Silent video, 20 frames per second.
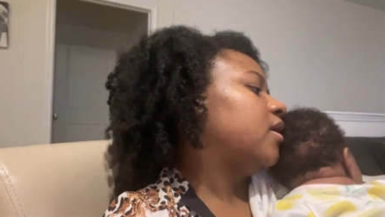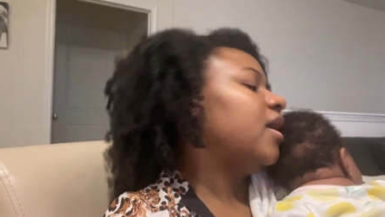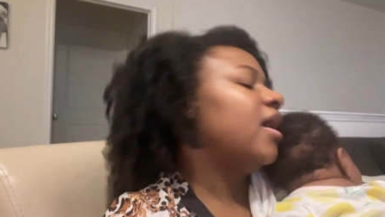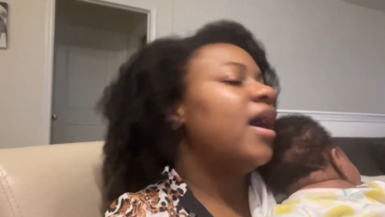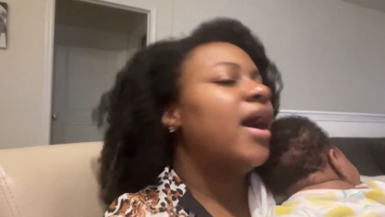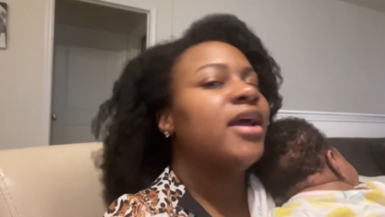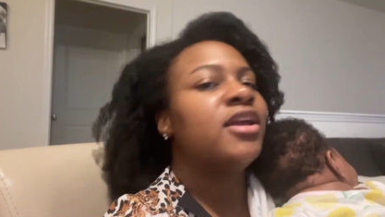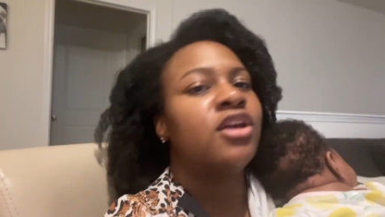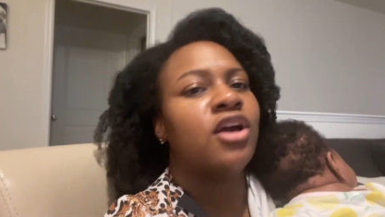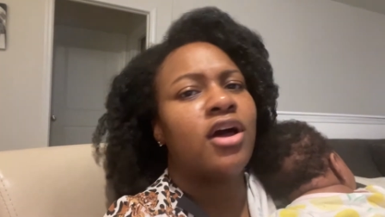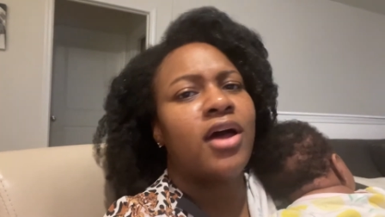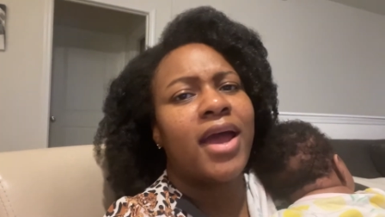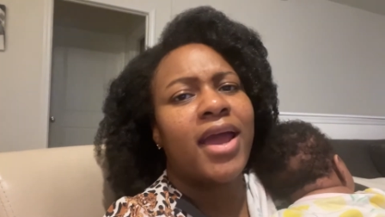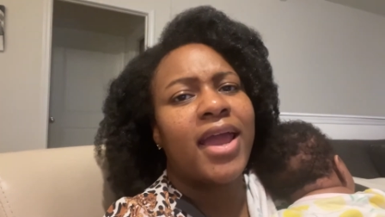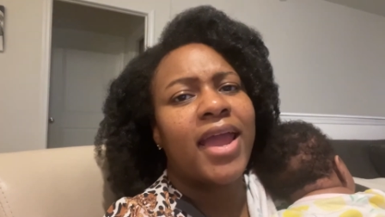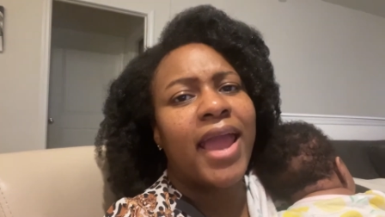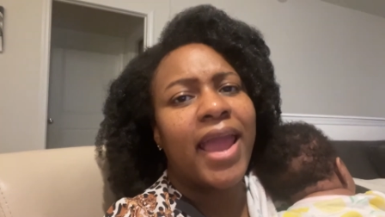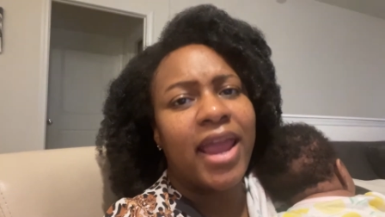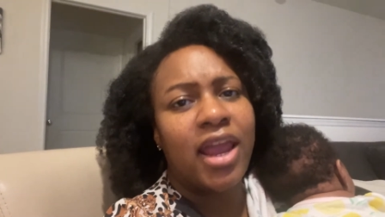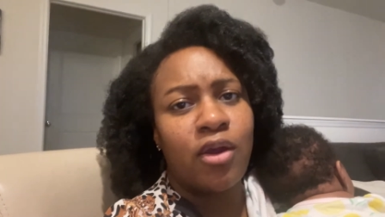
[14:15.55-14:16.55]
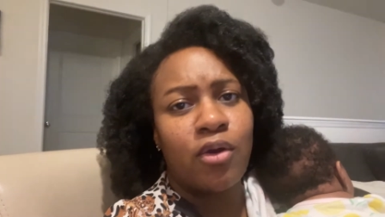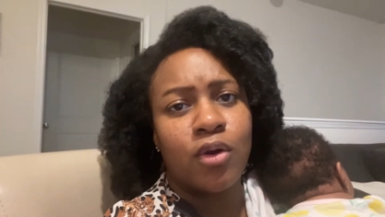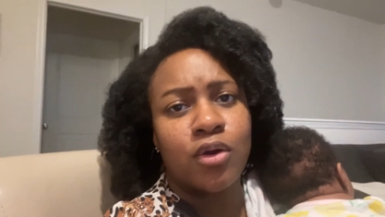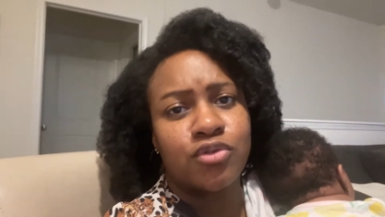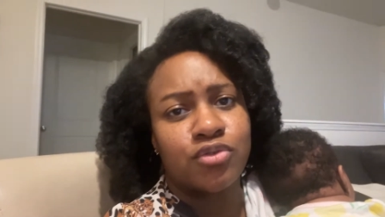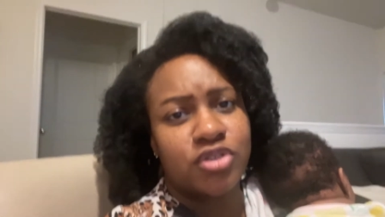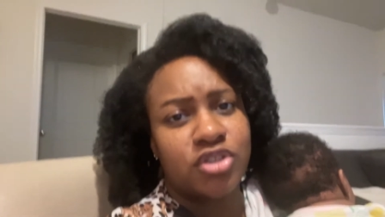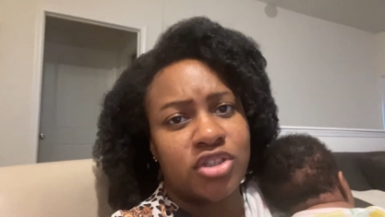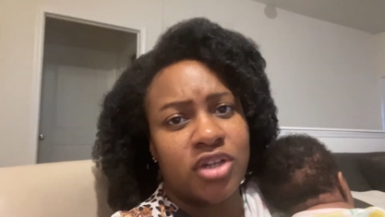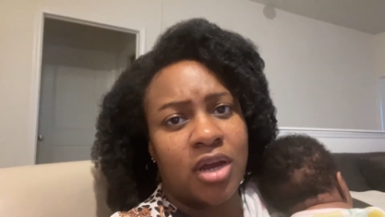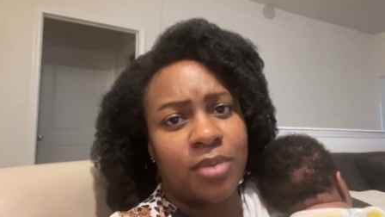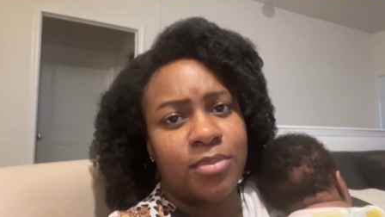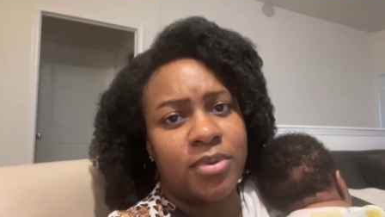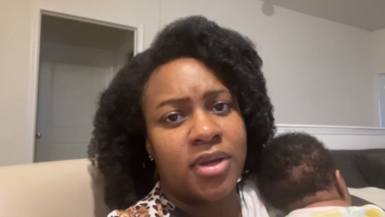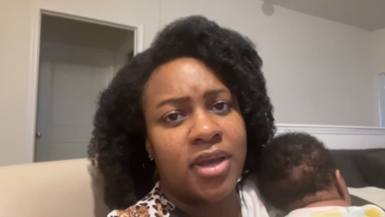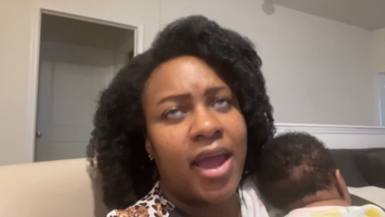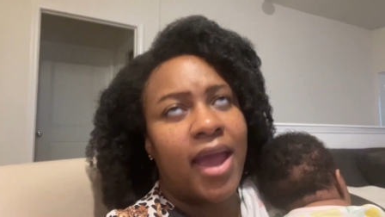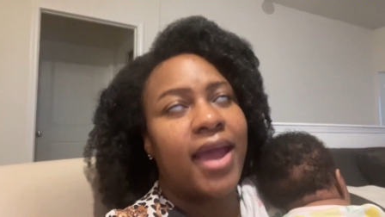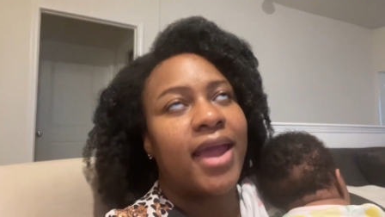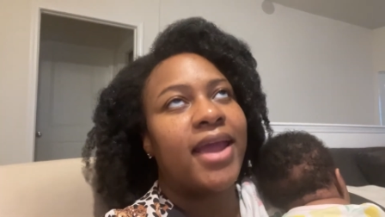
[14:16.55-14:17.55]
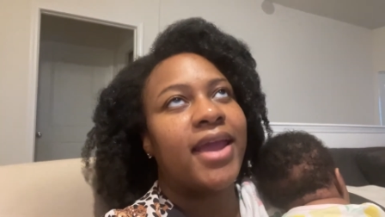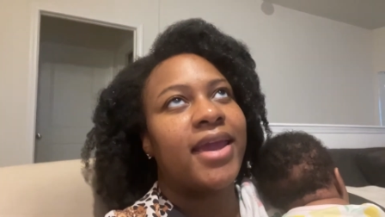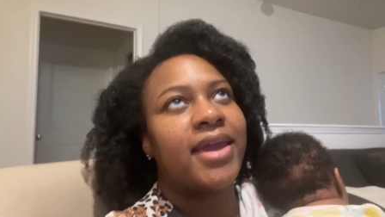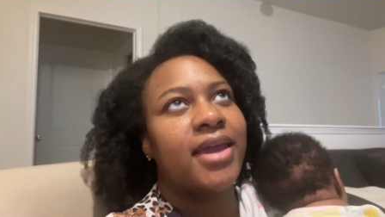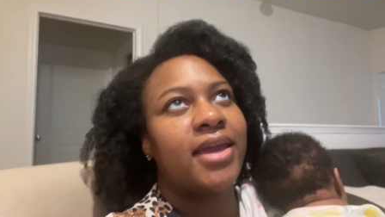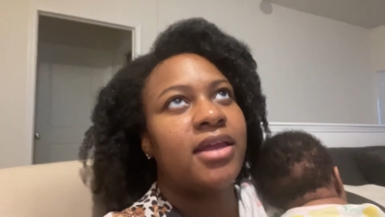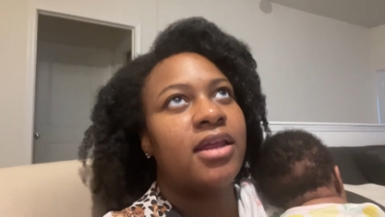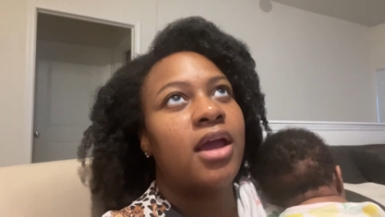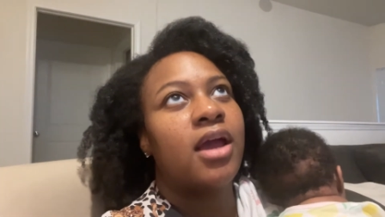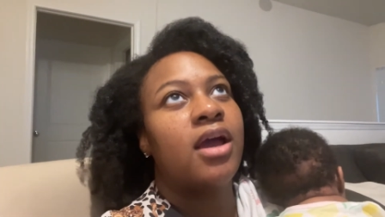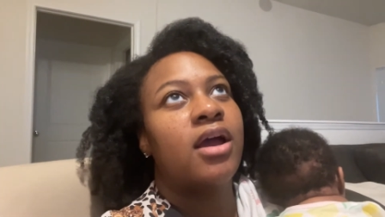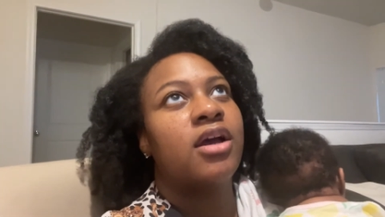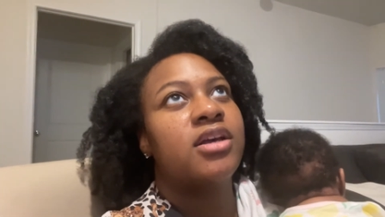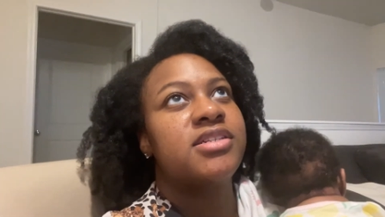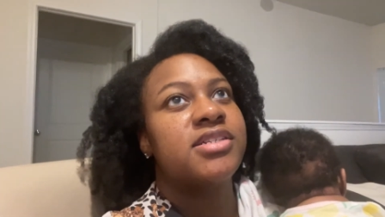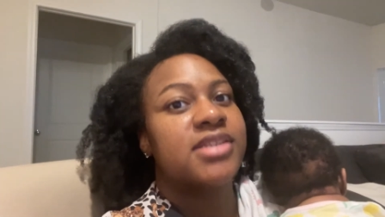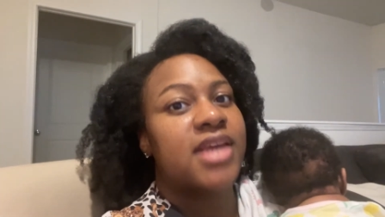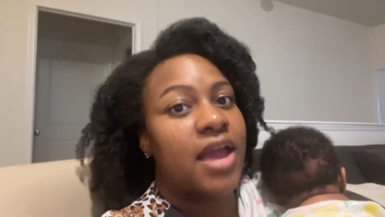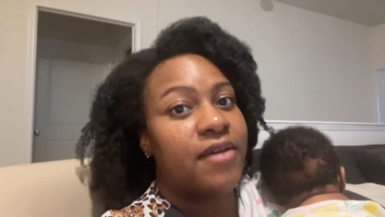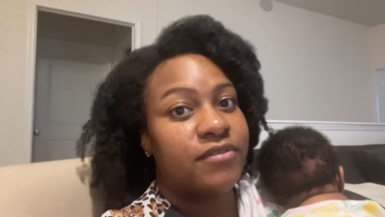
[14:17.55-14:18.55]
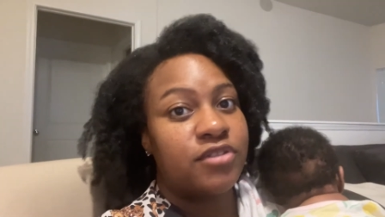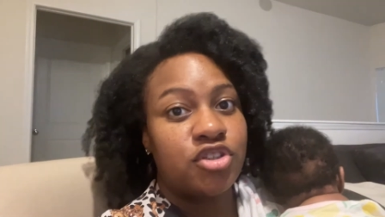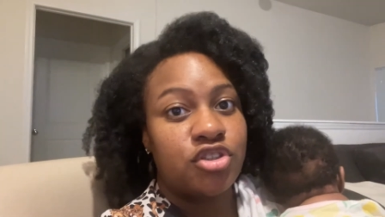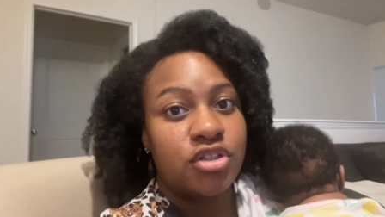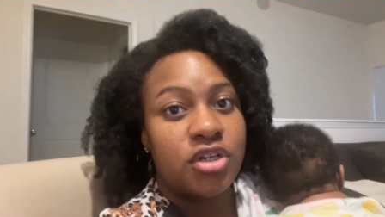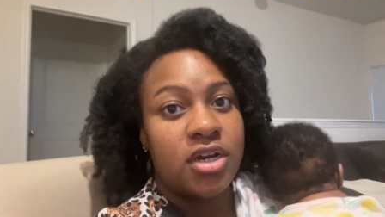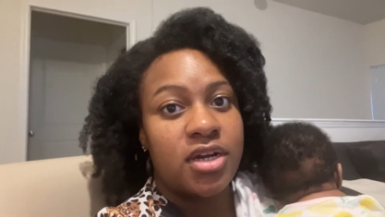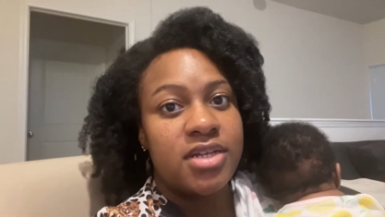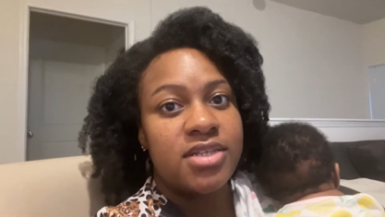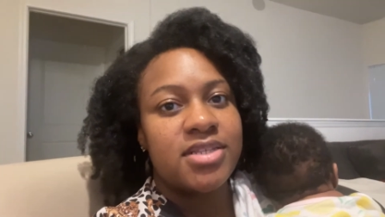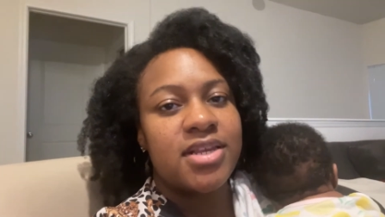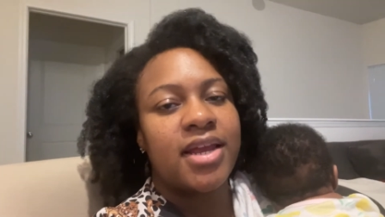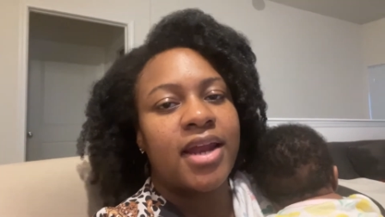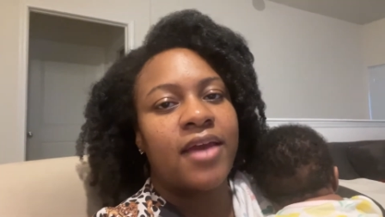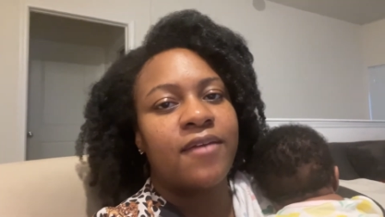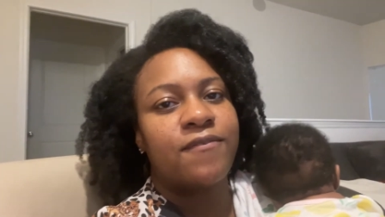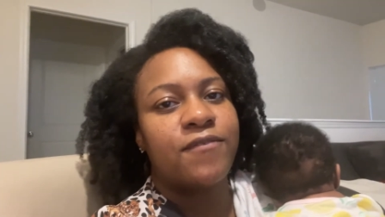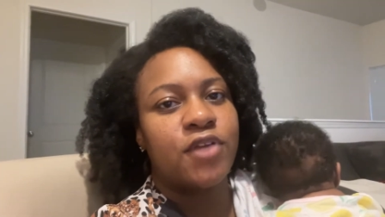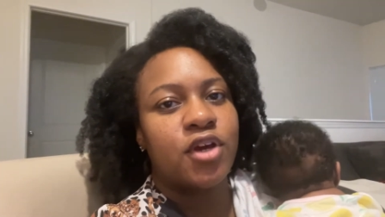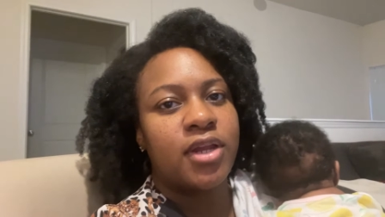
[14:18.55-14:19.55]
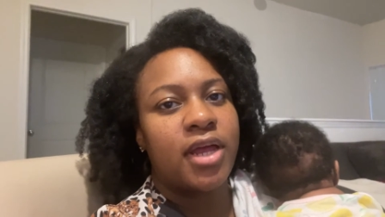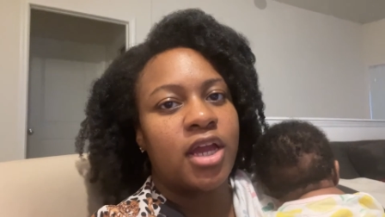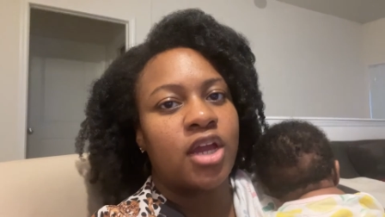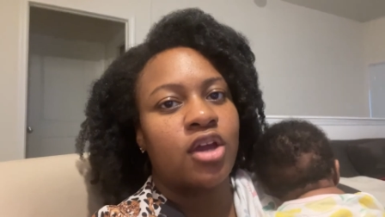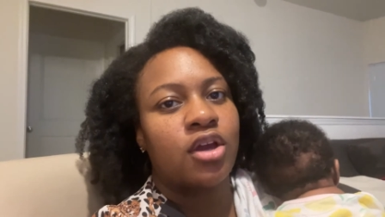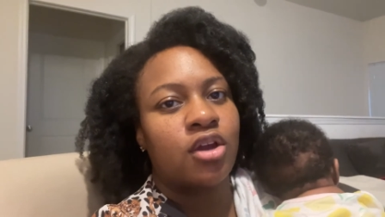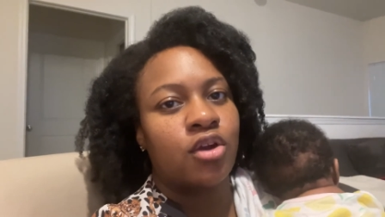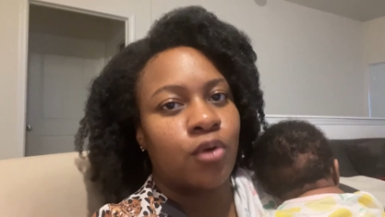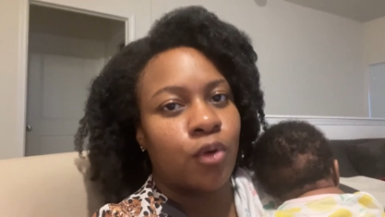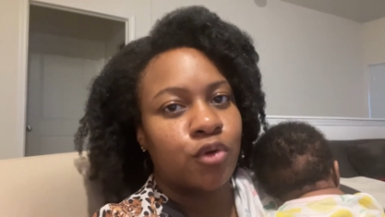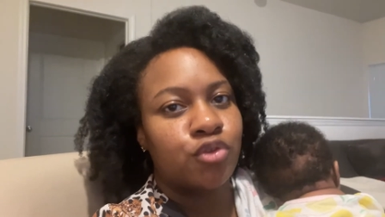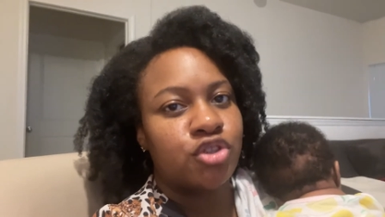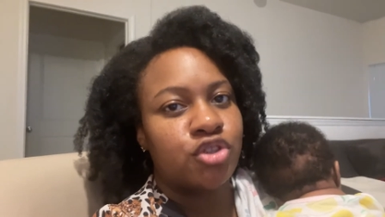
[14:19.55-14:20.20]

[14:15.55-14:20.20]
Y'all, I hate grocery shopping. I hate scavenger hunts, and I feel like grocery